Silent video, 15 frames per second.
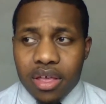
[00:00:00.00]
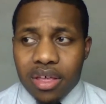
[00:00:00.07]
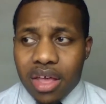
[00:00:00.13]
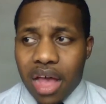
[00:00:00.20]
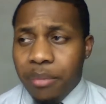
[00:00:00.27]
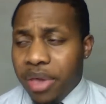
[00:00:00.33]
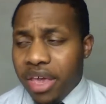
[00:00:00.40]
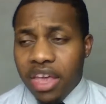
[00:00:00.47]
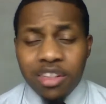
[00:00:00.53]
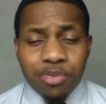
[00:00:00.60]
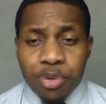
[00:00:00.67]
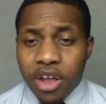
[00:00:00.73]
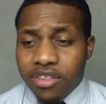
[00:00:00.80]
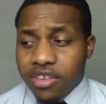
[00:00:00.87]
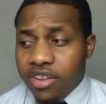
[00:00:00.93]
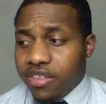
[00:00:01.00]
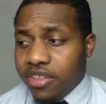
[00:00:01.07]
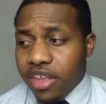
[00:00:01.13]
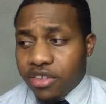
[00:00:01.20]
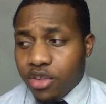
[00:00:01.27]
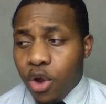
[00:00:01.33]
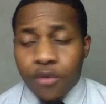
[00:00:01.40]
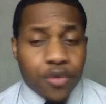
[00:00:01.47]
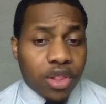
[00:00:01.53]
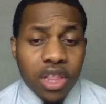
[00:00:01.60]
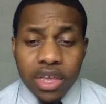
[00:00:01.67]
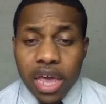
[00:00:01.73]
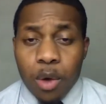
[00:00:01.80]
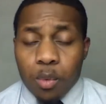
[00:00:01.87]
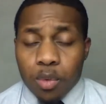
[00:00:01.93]
I mean, his presidency is over.
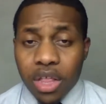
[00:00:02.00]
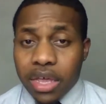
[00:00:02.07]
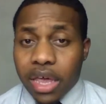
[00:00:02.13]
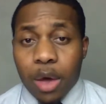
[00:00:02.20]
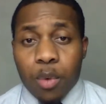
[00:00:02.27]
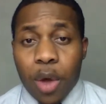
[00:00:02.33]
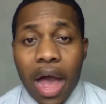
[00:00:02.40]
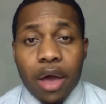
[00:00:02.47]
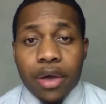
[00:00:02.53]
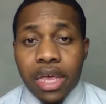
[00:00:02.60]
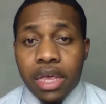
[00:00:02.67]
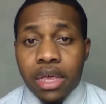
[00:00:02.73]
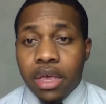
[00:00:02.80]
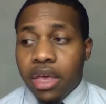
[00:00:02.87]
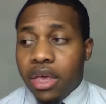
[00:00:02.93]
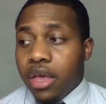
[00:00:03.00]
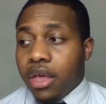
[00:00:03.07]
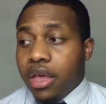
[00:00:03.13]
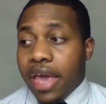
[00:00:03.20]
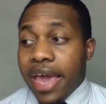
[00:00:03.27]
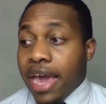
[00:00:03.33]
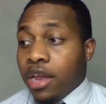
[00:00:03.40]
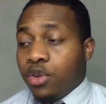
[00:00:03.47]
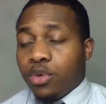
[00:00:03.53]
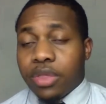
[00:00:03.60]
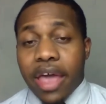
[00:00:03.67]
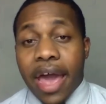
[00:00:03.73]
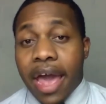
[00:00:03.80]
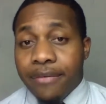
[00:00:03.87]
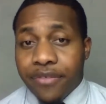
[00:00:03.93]
Look at how he handled
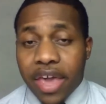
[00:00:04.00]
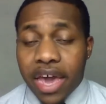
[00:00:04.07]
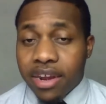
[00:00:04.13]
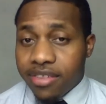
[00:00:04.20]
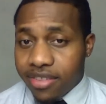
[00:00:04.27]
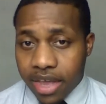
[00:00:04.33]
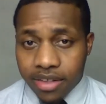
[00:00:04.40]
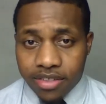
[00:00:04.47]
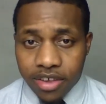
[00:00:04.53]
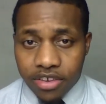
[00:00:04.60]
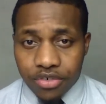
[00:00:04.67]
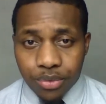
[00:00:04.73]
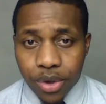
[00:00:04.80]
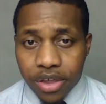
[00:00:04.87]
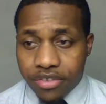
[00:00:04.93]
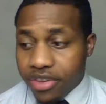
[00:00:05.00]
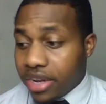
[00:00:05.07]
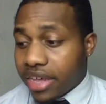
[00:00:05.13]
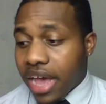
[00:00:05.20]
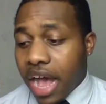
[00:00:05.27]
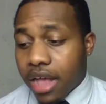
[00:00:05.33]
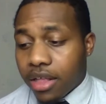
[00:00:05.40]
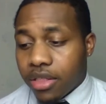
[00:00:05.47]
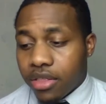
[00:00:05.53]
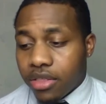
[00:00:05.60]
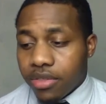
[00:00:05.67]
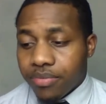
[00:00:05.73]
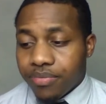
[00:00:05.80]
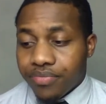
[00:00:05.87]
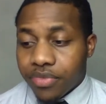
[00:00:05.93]
the Afghanistan situation and
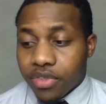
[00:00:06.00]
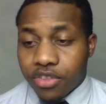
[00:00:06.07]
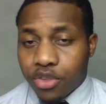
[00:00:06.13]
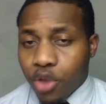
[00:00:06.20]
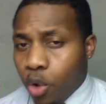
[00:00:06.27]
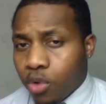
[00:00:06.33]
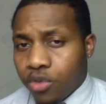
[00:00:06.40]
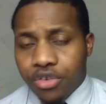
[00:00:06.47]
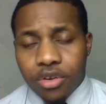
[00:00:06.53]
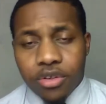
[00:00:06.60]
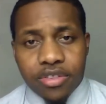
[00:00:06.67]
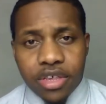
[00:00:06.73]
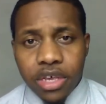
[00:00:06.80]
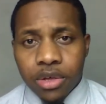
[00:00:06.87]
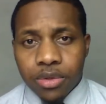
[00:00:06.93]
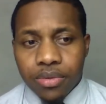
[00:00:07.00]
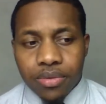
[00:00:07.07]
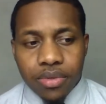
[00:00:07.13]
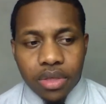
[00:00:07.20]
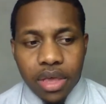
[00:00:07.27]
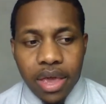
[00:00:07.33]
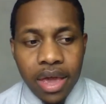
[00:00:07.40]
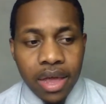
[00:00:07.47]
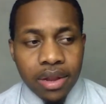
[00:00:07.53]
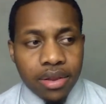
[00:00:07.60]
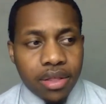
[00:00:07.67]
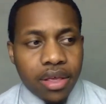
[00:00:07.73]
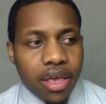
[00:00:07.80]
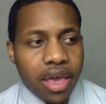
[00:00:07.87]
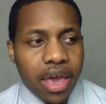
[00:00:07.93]
got soldiers killed
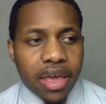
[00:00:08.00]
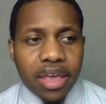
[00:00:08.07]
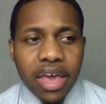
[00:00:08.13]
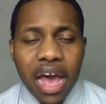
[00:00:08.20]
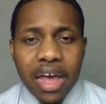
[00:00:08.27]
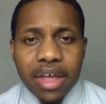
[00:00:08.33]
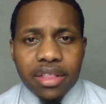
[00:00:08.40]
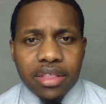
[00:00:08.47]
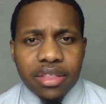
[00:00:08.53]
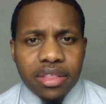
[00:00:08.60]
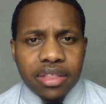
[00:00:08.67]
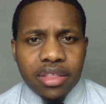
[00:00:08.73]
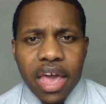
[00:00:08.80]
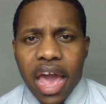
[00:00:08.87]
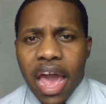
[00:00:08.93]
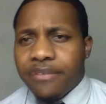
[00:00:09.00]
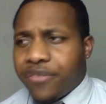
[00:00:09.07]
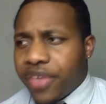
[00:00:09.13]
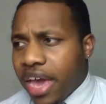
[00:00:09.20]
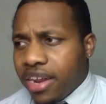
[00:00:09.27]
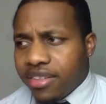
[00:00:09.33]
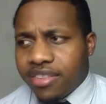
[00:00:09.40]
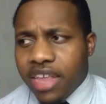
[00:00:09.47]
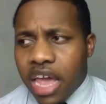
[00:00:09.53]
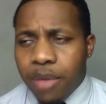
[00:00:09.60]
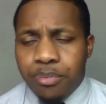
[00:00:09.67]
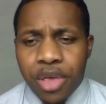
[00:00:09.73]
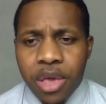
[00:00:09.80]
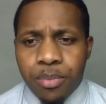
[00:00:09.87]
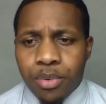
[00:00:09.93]
and got
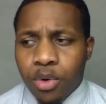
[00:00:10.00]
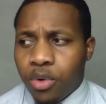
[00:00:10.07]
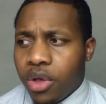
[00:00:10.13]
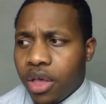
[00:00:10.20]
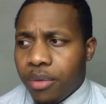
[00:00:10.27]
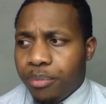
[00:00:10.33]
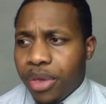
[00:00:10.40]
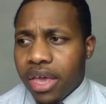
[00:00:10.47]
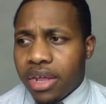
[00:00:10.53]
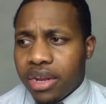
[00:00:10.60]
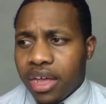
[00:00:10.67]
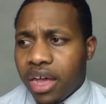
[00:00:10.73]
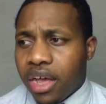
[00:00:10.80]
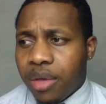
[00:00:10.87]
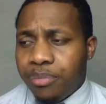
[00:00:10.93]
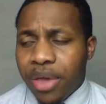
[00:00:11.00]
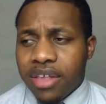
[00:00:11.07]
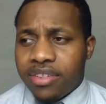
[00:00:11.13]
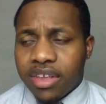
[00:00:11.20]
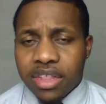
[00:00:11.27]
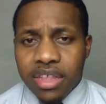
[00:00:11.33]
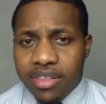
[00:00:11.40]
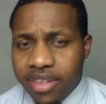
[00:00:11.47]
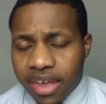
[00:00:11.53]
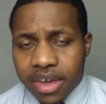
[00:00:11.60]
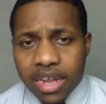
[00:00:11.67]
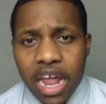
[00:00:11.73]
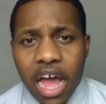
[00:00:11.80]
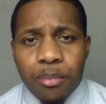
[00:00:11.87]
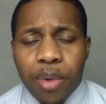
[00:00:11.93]
Afghanistan people being basically
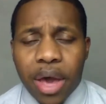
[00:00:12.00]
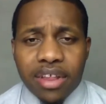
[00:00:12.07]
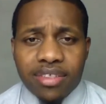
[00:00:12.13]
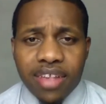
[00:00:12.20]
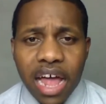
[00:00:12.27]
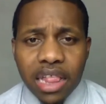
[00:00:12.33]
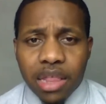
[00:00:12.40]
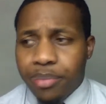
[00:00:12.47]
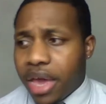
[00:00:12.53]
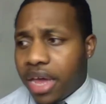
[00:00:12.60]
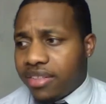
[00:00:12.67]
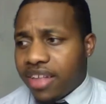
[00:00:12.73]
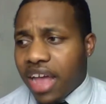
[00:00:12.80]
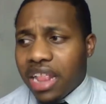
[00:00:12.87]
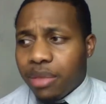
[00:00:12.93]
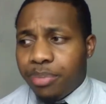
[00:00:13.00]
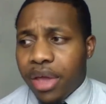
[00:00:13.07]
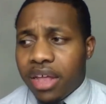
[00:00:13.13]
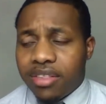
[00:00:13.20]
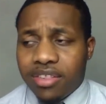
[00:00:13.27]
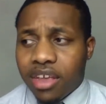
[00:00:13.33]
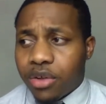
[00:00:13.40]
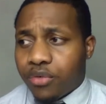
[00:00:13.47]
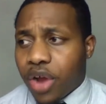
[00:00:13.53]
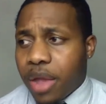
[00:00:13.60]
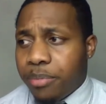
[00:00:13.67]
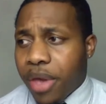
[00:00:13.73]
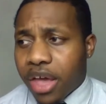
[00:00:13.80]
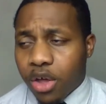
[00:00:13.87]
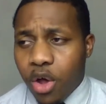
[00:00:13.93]
taken out by the Taliban. The Taliban took
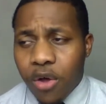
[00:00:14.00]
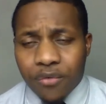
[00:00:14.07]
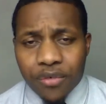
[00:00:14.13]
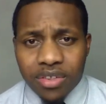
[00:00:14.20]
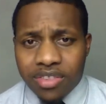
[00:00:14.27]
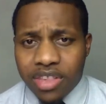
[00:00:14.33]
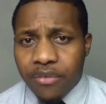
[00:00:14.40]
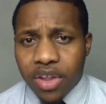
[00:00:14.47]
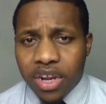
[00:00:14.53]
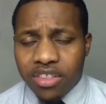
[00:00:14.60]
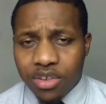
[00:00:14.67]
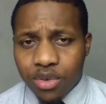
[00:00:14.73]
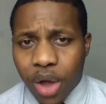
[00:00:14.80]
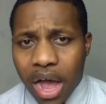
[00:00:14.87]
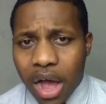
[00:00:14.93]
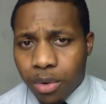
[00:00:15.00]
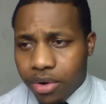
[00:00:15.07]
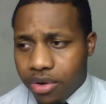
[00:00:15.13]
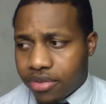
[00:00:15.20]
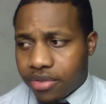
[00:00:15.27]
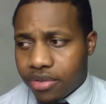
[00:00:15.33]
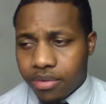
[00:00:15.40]
right back over in 72 hours.